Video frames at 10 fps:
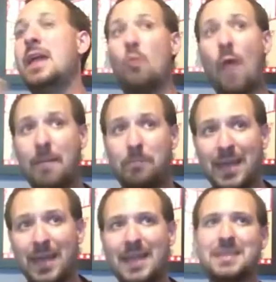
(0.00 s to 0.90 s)

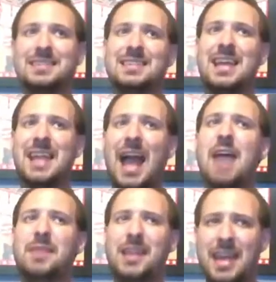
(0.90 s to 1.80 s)
weapons, and
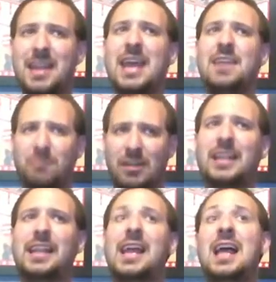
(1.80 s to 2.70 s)
I mean, it
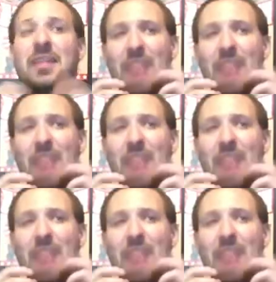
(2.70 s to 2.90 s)
really,